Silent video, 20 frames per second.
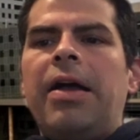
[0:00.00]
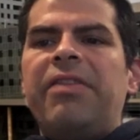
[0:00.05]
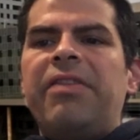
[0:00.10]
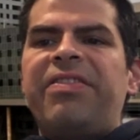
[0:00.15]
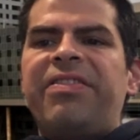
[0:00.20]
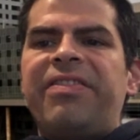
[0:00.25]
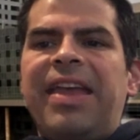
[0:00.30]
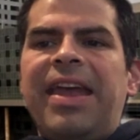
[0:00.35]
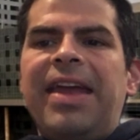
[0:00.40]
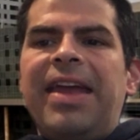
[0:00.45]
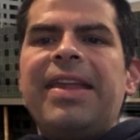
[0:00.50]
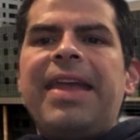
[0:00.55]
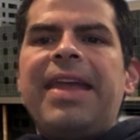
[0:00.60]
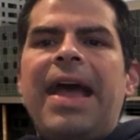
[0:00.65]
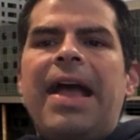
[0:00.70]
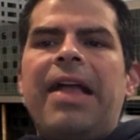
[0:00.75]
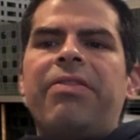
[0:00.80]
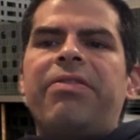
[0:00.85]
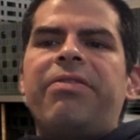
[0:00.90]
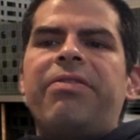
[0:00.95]
skin
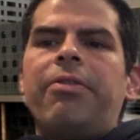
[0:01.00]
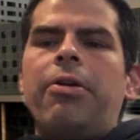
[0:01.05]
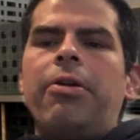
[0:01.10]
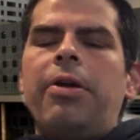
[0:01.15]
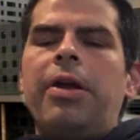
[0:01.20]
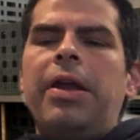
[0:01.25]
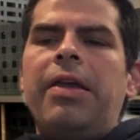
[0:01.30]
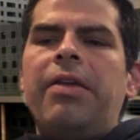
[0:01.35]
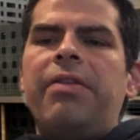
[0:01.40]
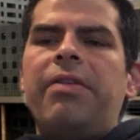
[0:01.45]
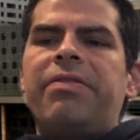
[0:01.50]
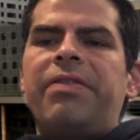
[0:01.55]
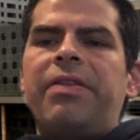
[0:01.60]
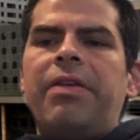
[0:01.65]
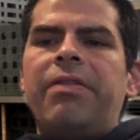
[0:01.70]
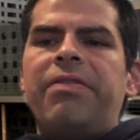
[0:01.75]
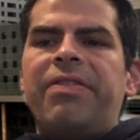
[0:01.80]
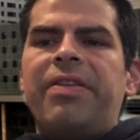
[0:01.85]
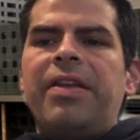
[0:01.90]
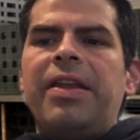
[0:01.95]
cancer
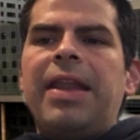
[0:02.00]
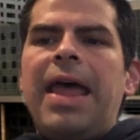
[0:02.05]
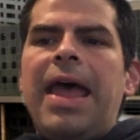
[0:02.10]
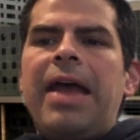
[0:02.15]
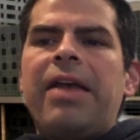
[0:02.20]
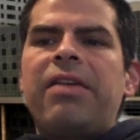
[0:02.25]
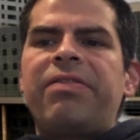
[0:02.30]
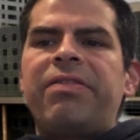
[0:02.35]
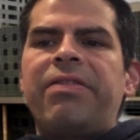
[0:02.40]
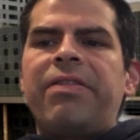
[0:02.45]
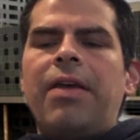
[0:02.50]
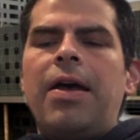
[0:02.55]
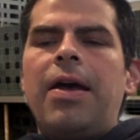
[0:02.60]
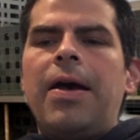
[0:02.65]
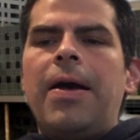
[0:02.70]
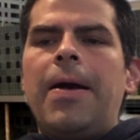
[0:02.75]
is the next,